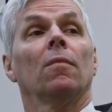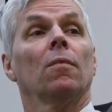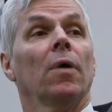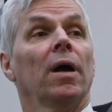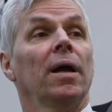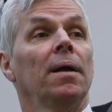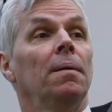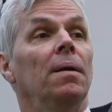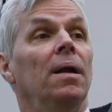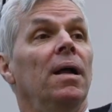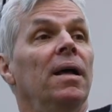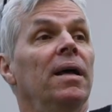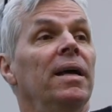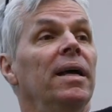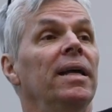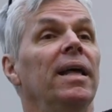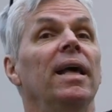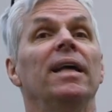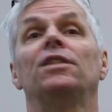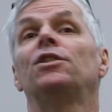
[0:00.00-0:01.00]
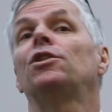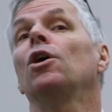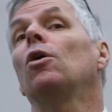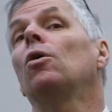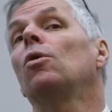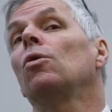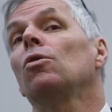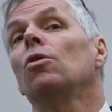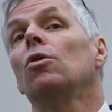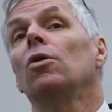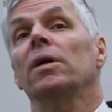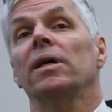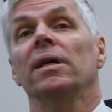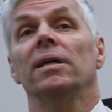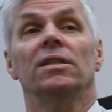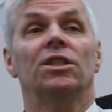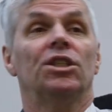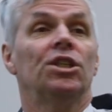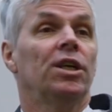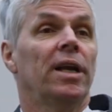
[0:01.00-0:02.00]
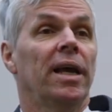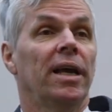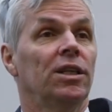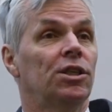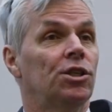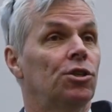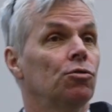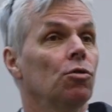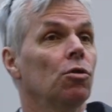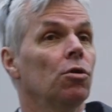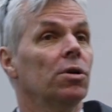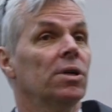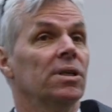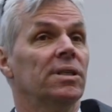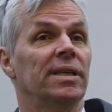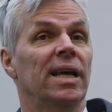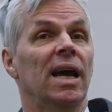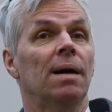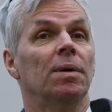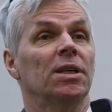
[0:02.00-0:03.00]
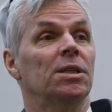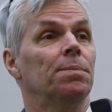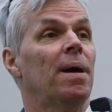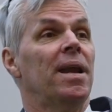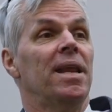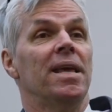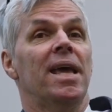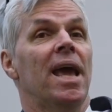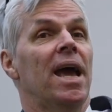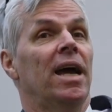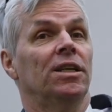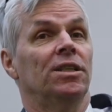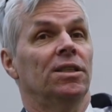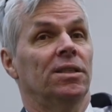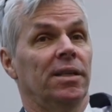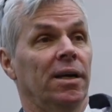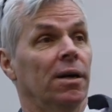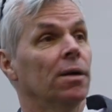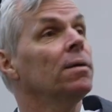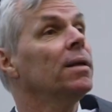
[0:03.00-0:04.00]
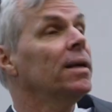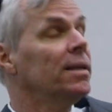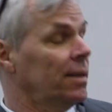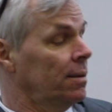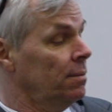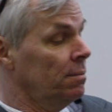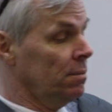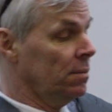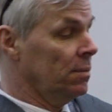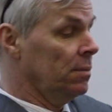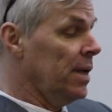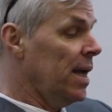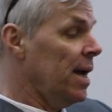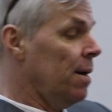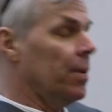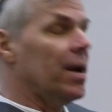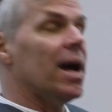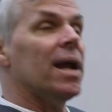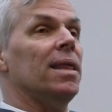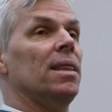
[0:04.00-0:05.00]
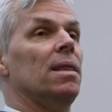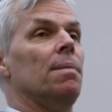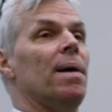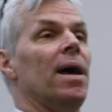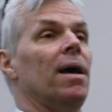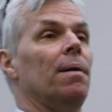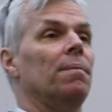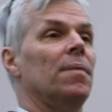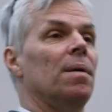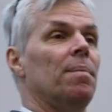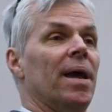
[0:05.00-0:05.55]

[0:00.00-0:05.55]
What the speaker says: Right? They don't look in Sinead's drawer to see how much petty cash is there. They say, yeah, we got it in the